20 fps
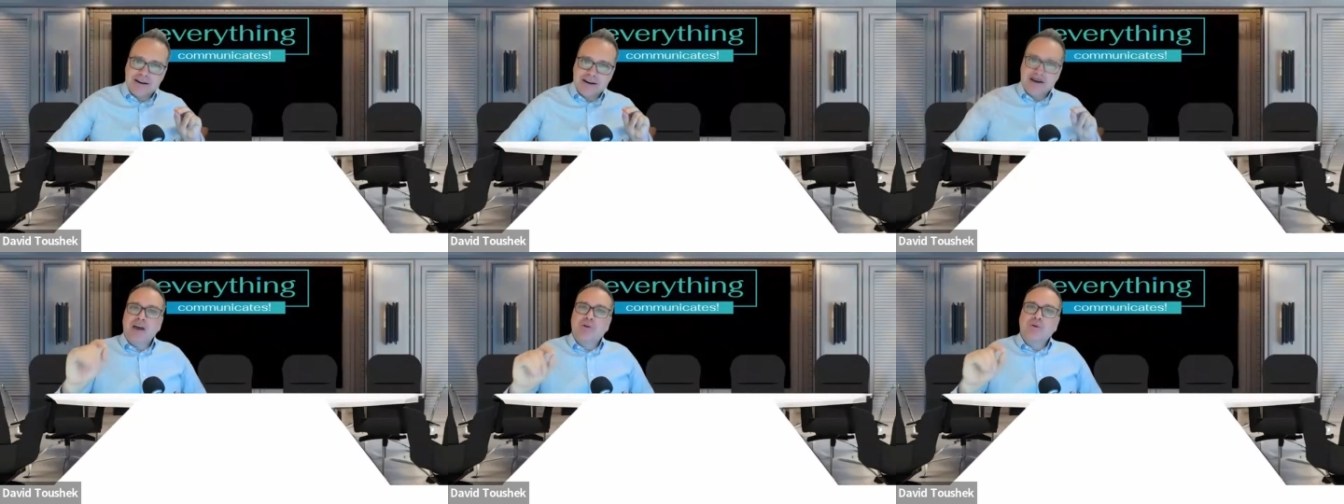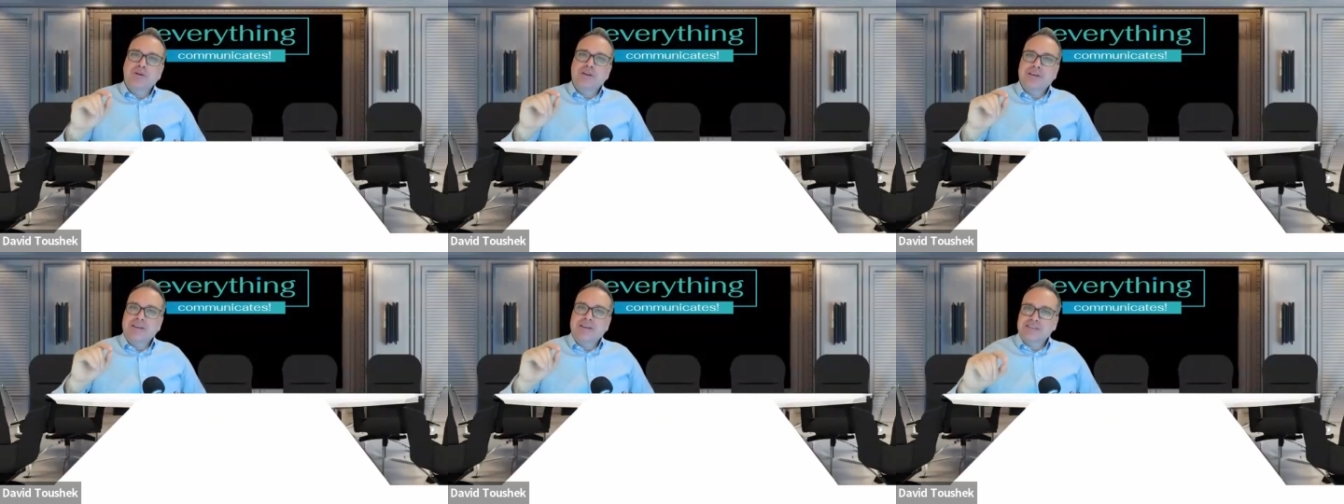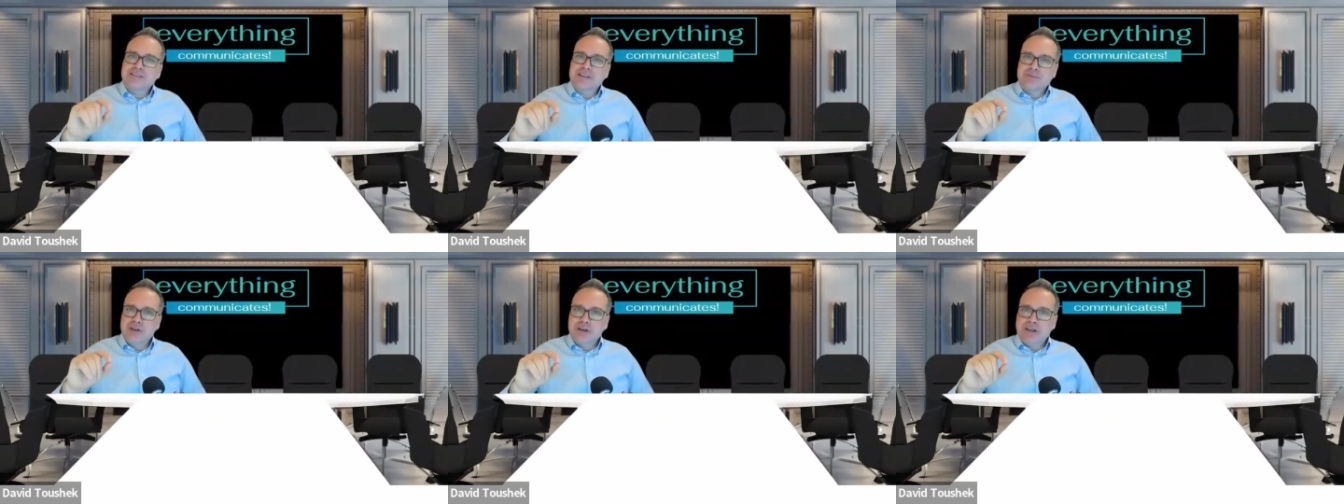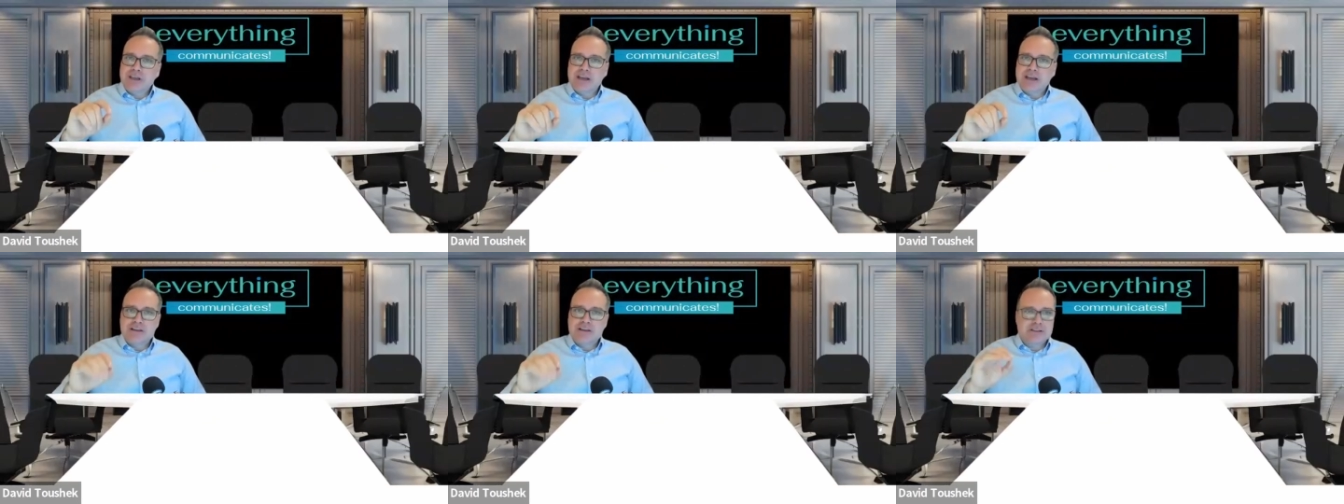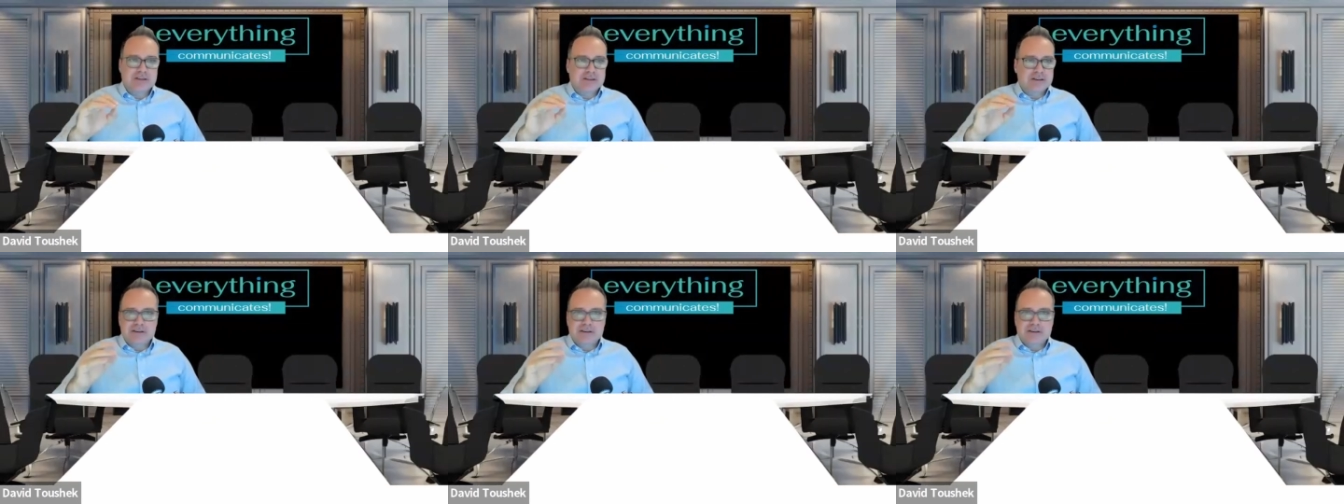Not only is
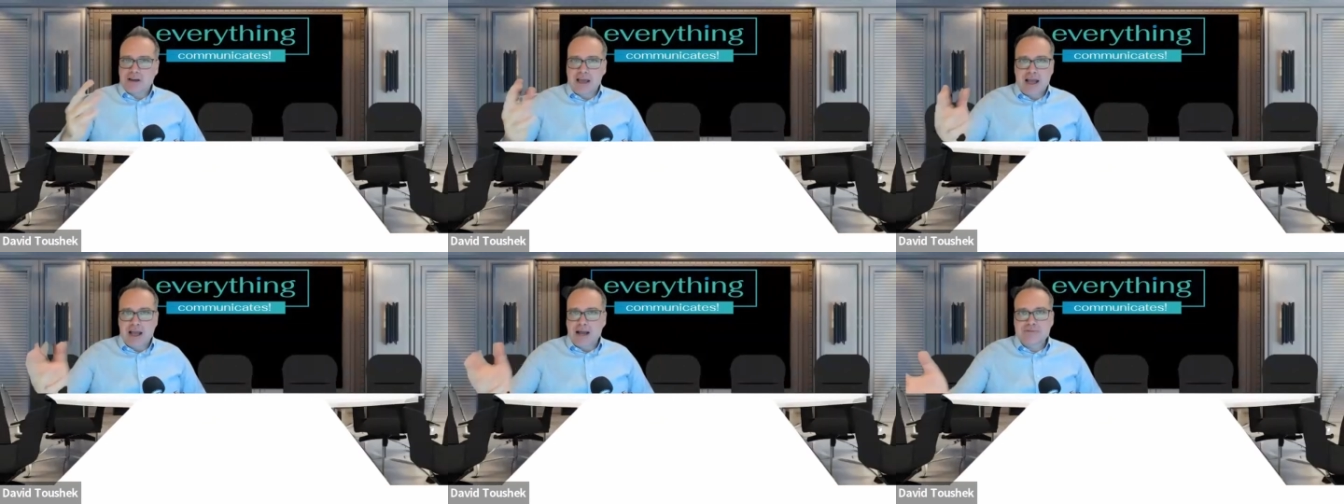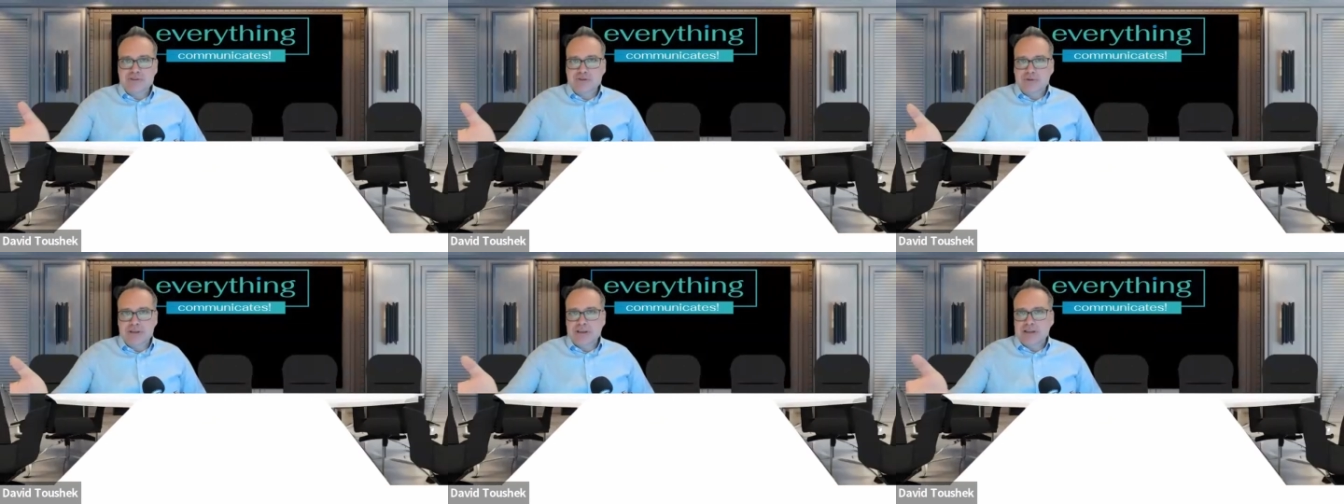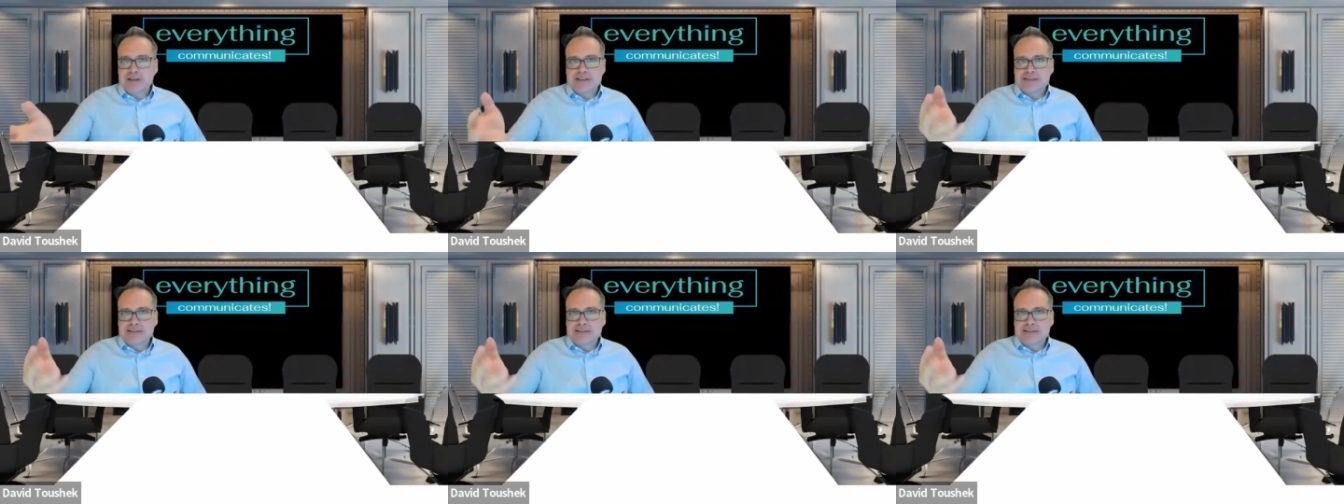communication absolutely